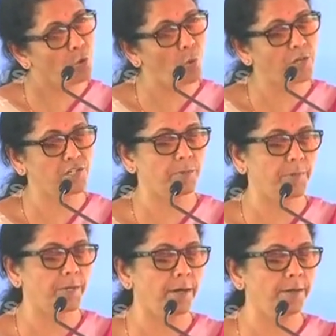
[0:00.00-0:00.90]
Goa
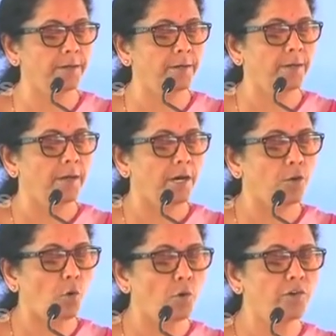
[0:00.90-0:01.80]
Shipyard
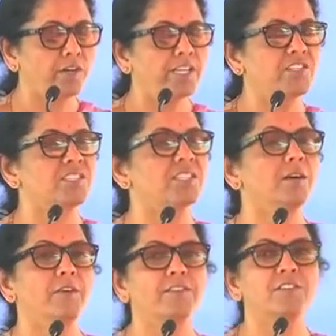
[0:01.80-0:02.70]
are already
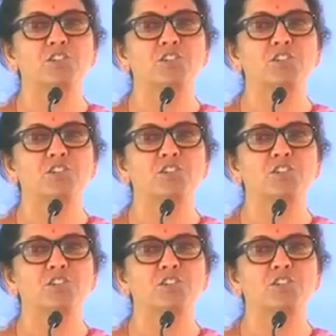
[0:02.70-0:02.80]
serving